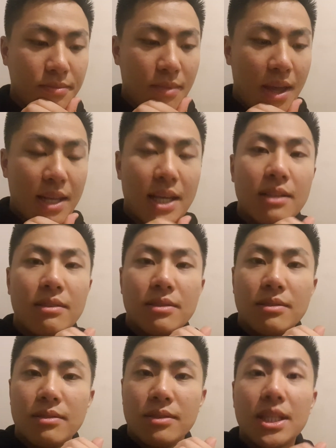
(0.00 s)
And then,
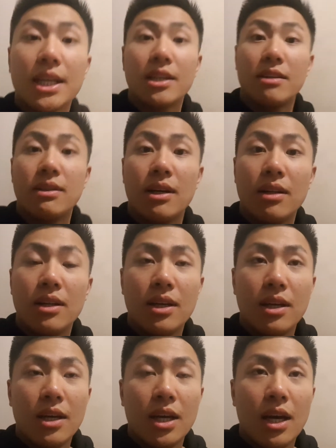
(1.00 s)
second of all,
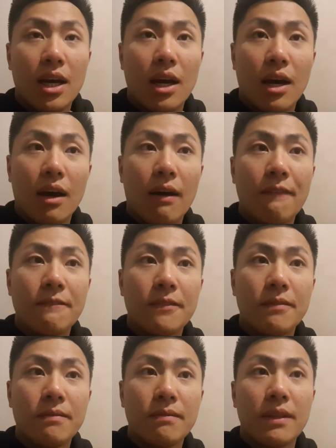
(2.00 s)

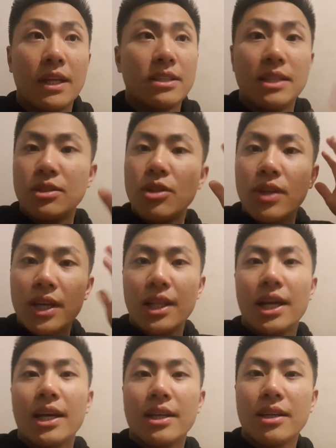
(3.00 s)
it's to think
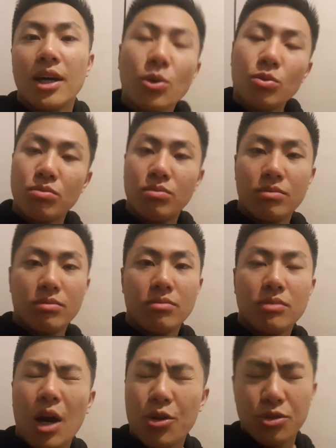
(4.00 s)
like, oh,
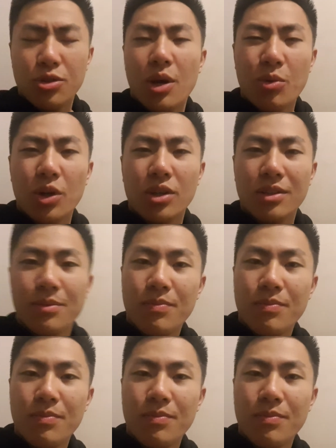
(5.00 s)
how should I work?